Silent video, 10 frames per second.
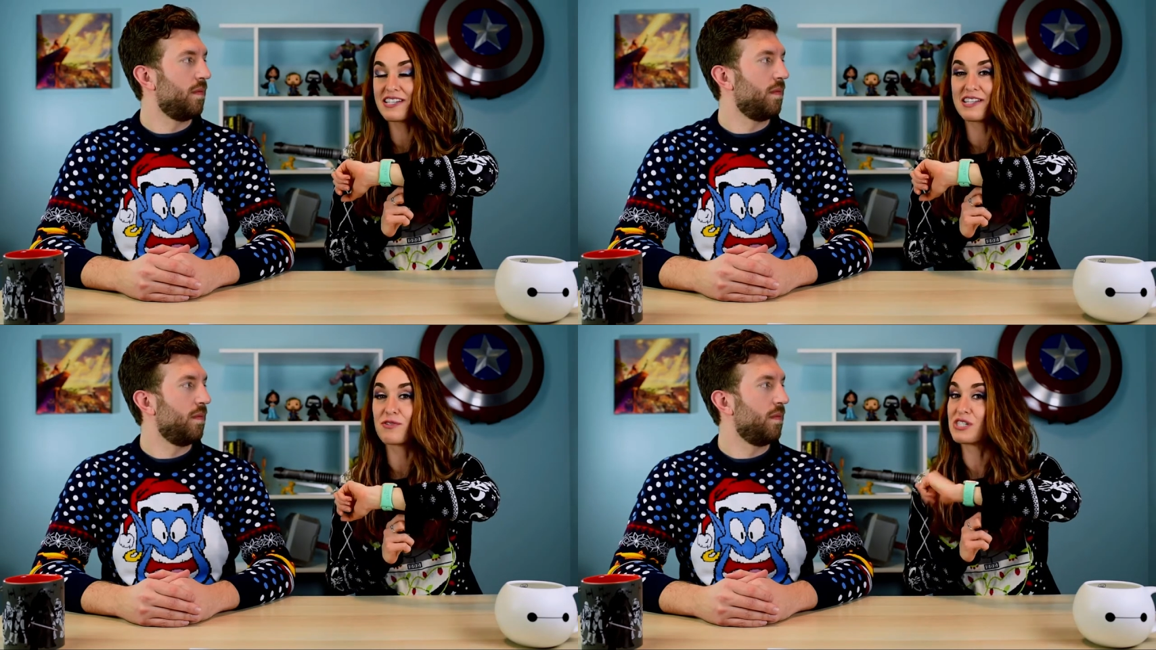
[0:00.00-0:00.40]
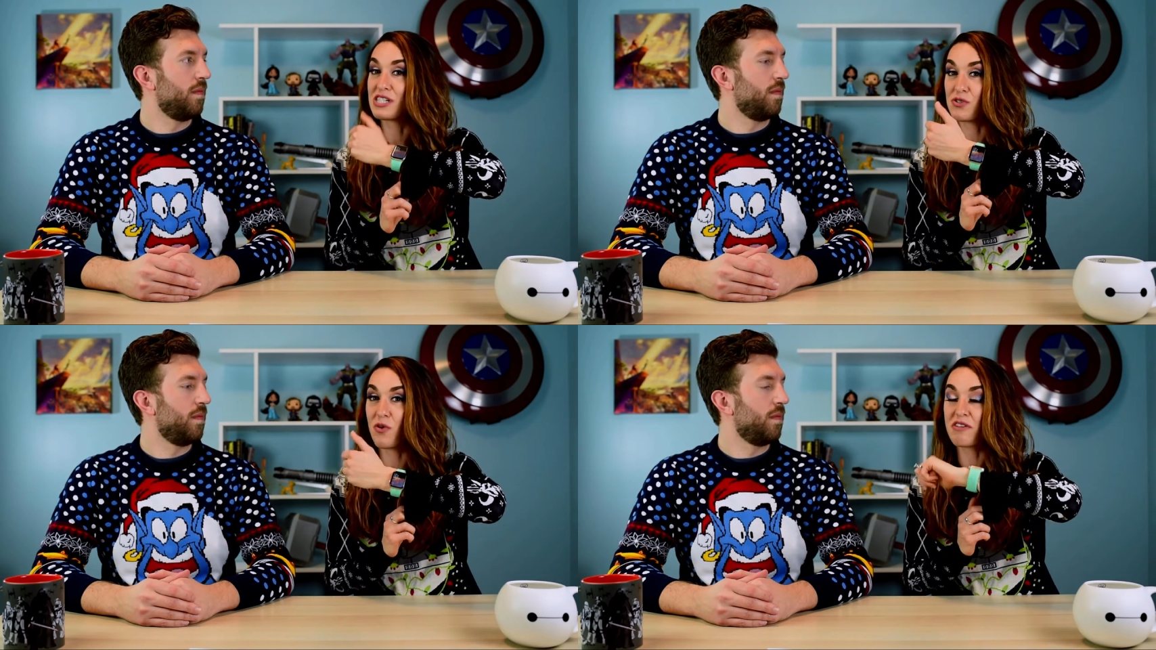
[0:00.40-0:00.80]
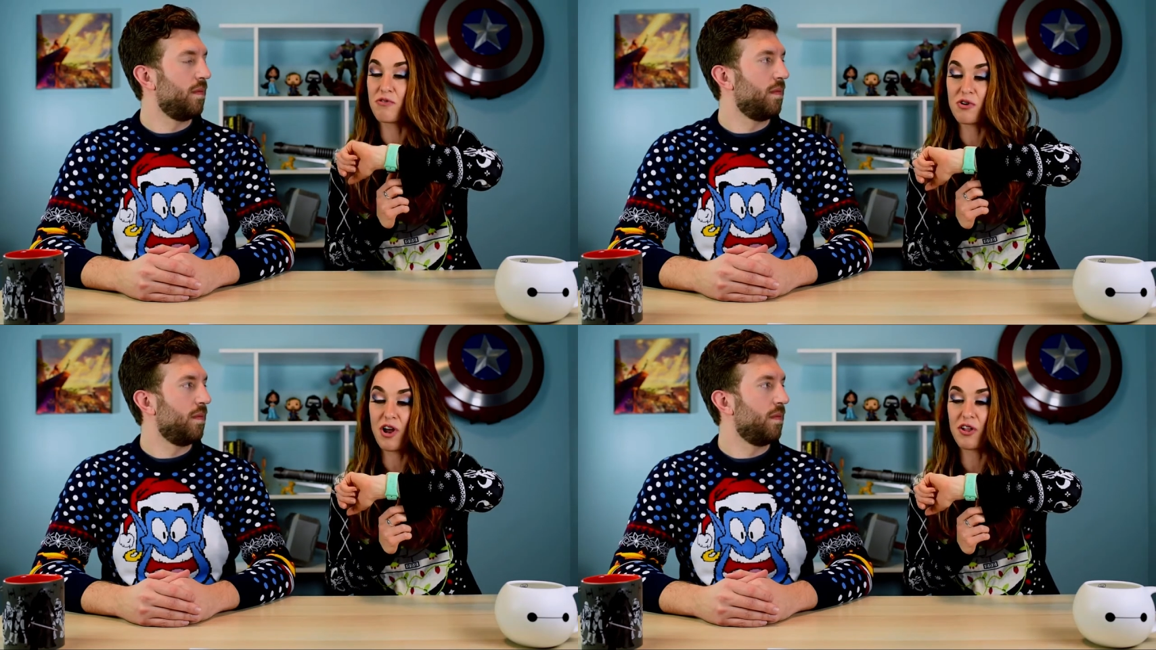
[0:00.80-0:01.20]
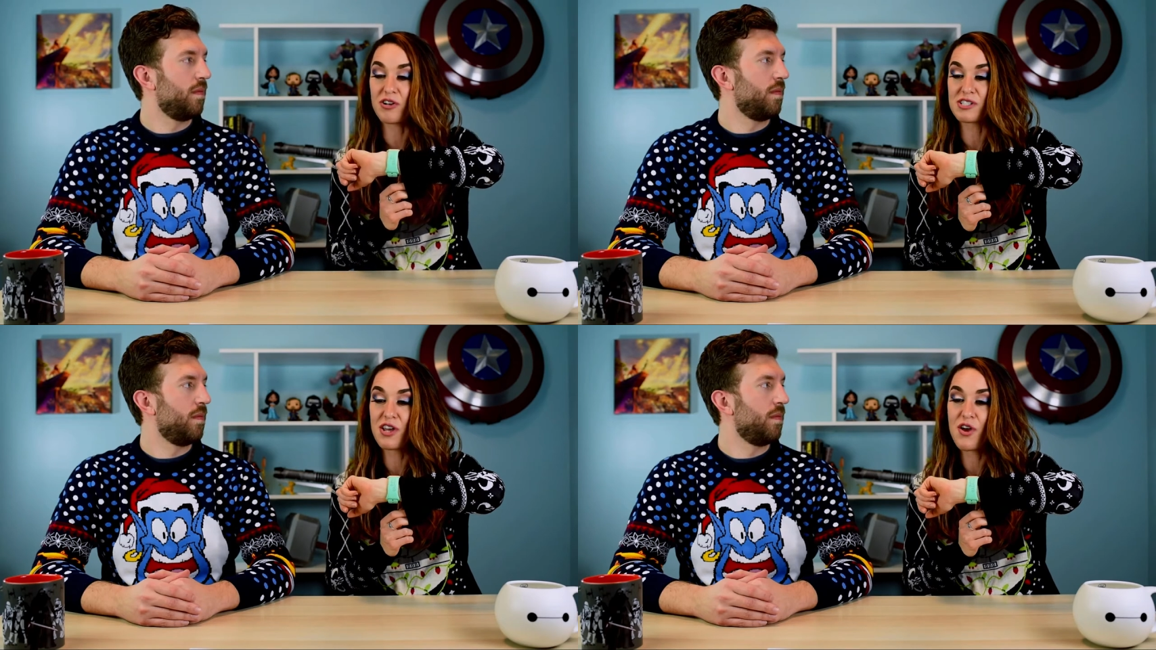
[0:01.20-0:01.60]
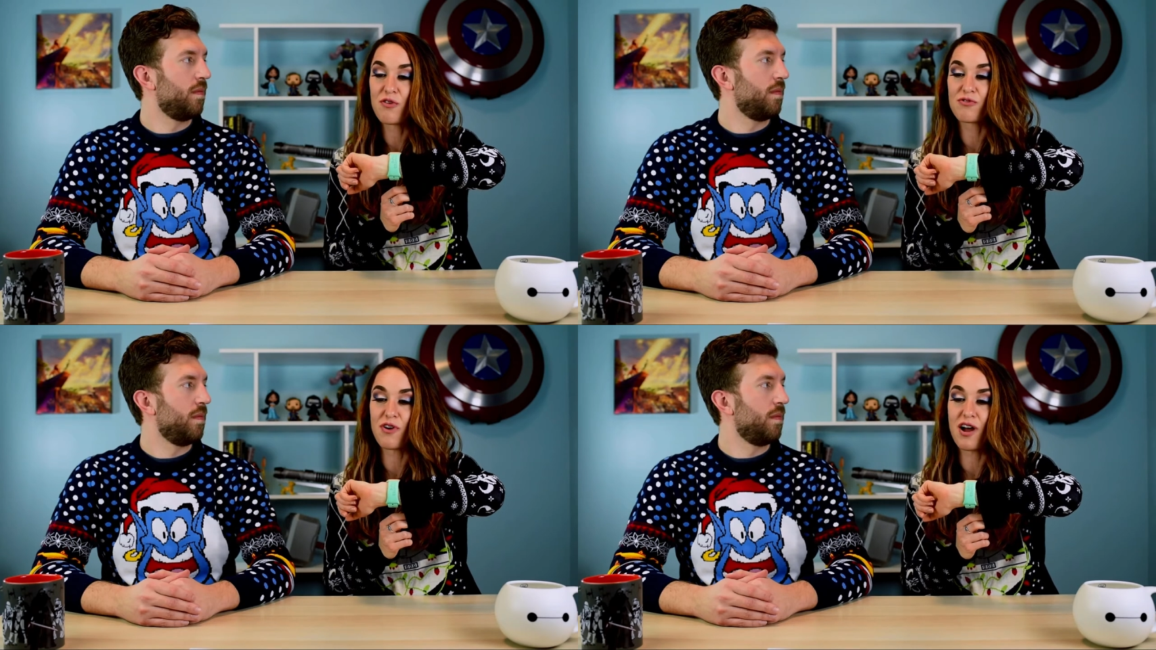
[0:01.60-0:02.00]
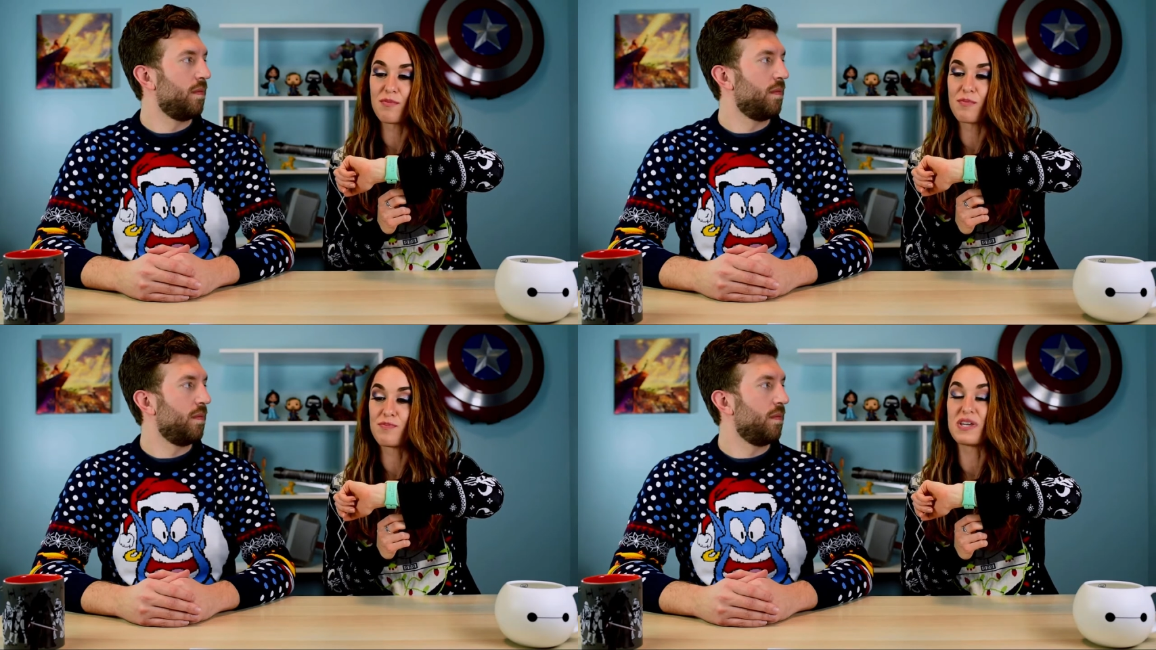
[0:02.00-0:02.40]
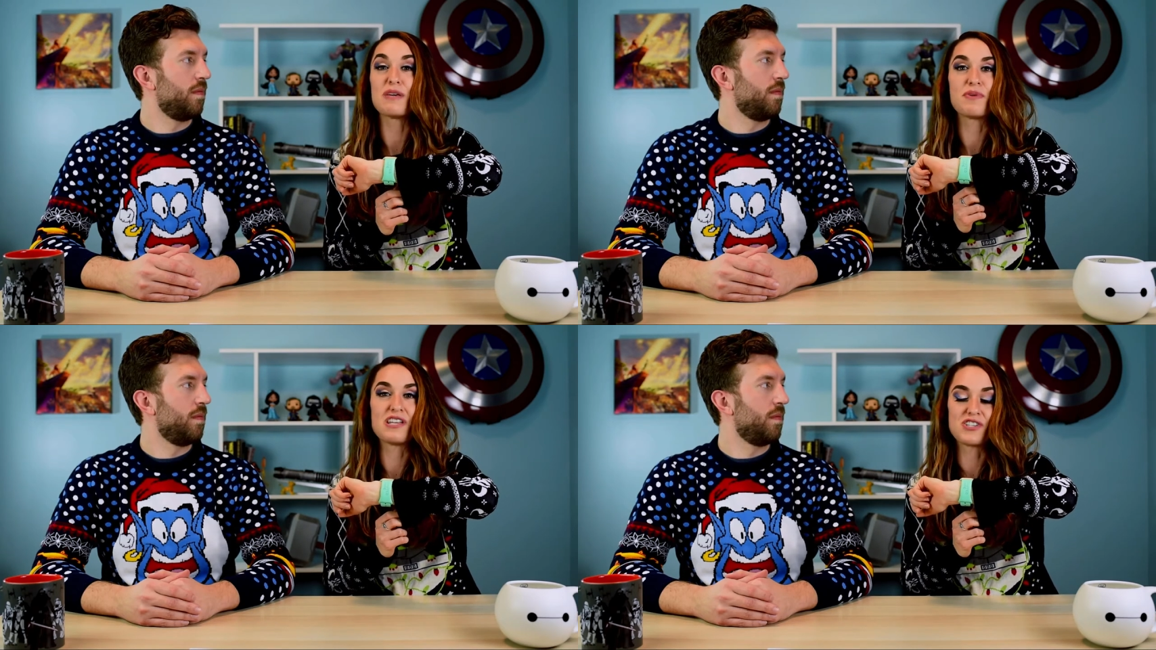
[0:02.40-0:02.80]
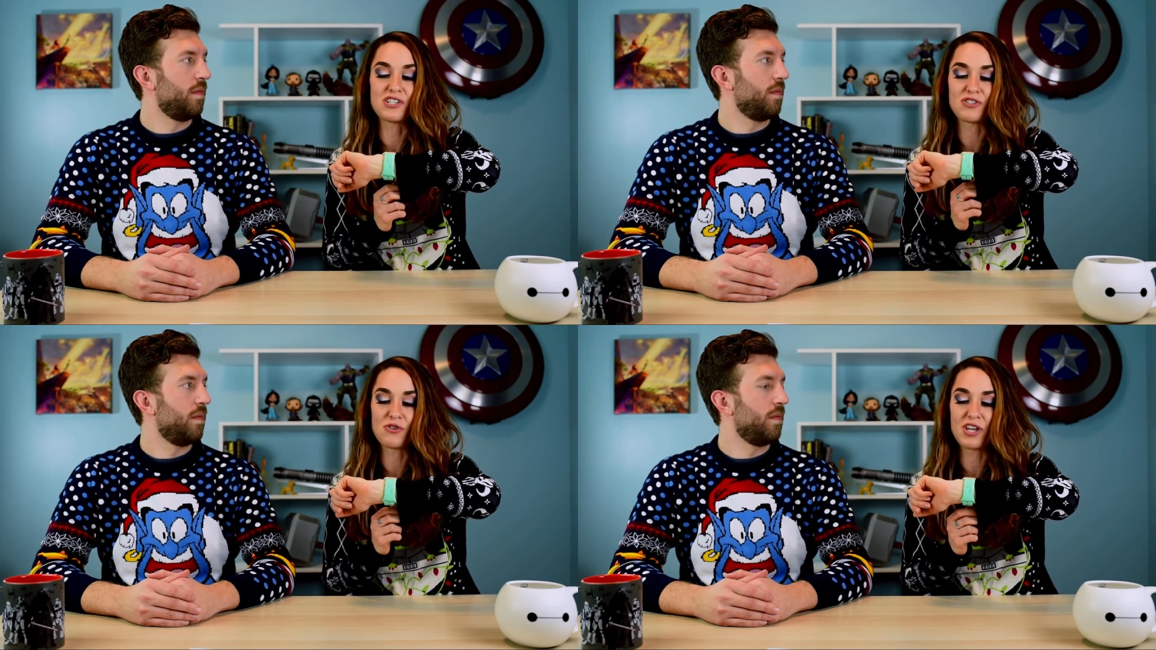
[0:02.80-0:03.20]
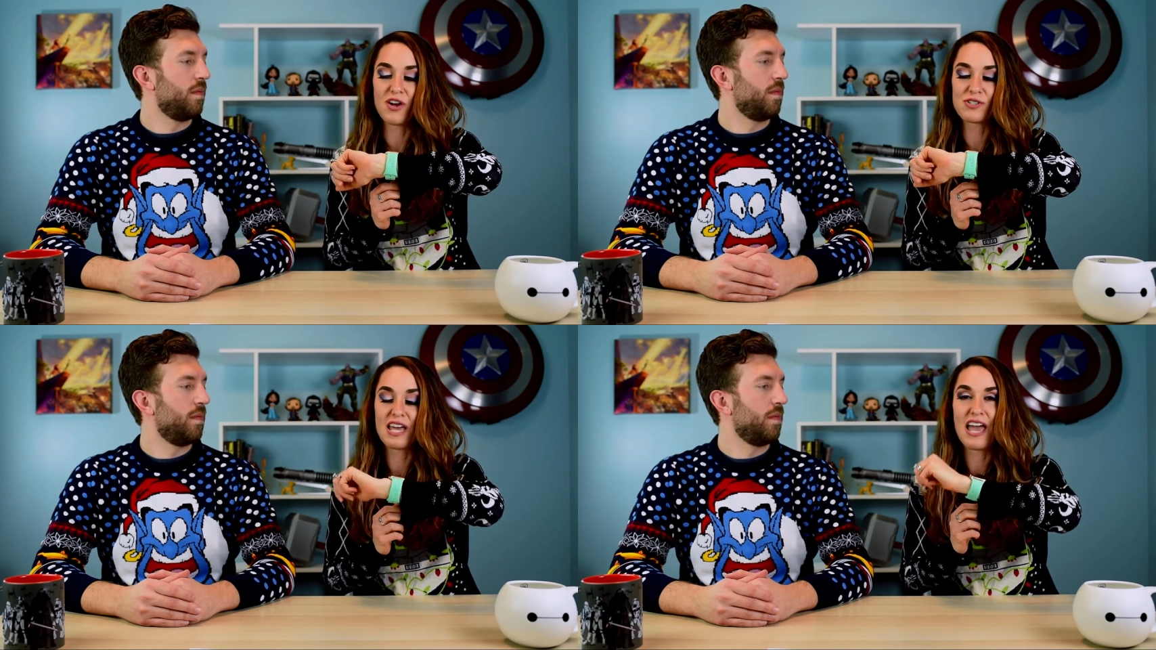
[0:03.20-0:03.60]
Speaker 1: It was $24 from B Peachy Studios,